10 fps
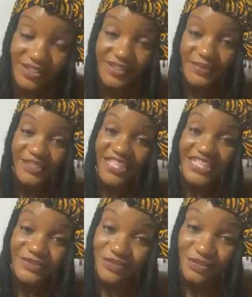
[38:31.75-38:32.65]
something
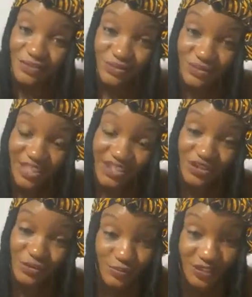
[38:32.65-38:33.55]
that lets
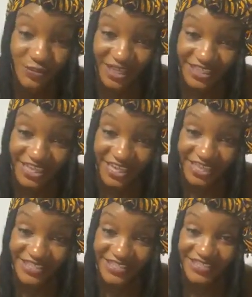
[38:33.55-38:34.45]
you be
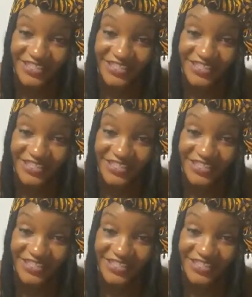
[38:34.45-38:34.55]
recognized.